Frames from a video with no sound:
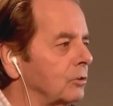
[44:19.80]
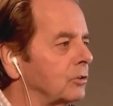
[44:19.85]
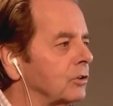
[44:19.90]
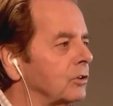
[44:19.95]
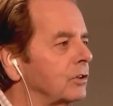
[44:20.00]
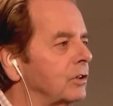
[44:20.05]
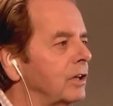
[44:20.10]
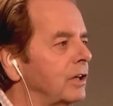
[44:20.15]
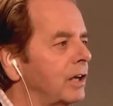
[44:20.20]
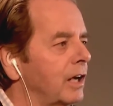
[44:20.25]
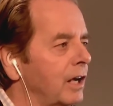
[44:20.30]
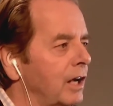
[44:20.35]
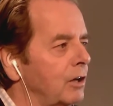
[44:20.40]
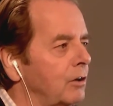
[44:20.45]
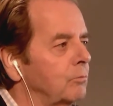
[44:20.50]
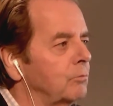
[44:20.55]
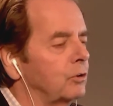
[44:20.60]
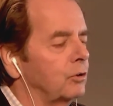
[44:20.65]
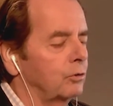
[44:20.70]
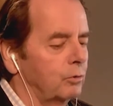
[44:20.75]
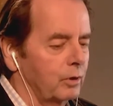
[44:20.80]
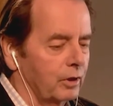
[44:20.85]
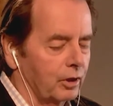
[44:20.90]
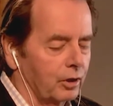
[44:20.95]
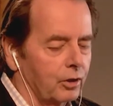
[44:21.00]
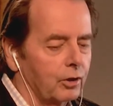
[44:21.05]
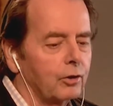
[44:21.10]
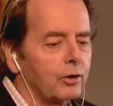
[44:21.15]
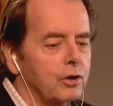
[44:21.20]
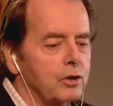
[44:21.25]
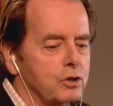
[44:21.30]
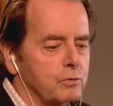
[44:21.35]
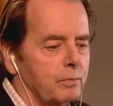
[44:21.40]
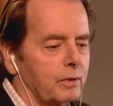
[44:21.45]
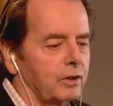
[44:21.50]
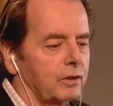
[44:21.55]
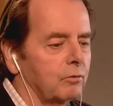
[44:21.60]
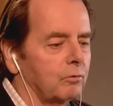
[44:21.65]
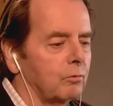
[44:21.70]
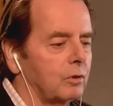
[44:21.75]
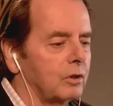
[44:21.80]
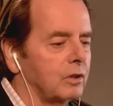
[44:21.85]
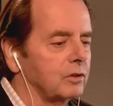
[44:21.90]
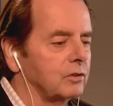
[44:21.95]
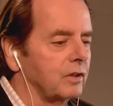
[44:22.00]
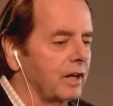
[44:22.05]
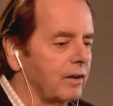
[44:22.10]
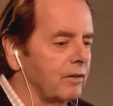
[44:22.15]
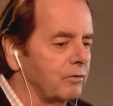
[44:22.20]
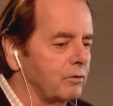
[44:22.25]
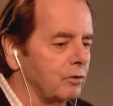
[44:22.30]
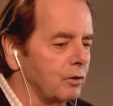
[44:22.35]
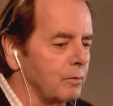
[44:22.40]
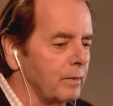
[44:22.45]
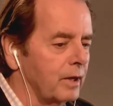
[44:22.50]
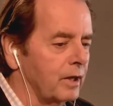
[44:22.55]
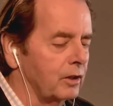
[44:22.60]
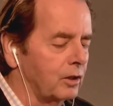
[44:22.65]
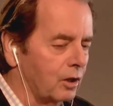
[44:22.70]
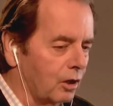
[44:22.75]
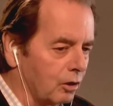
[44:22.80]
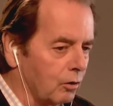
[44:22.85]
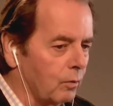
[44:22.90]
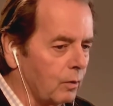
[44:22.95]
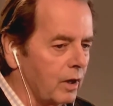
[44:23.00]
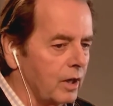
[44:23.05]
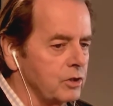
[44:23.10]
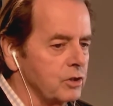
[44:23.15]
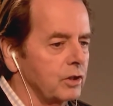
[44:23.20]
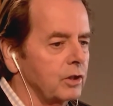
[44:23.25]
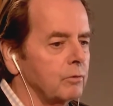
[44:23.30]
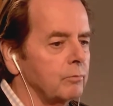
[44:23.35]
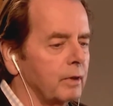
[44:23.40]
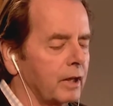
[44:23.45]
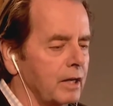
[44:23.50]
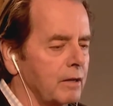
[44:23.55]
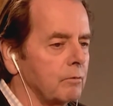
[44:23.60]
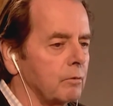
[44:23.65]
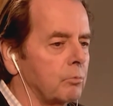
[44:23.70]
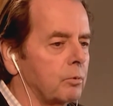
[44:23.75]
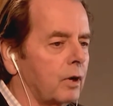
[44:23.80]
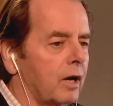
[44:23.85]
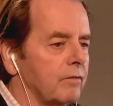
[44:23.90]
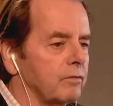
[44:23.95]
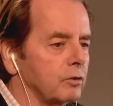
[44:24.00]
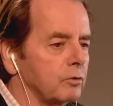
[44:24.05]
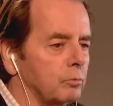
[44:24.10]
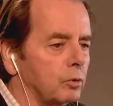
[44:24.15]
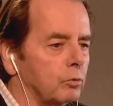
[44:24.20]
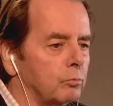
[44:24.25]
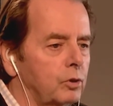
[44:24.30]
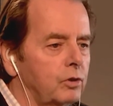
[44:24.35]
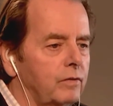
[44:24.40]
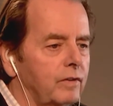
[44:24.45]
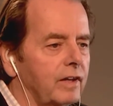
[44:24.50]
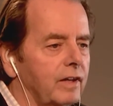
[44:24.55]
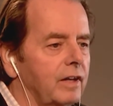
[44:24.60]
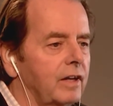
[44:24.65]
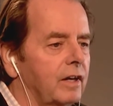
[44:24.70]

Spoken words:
he came to encouragement was after I made Car Wash and it became a profitable movie.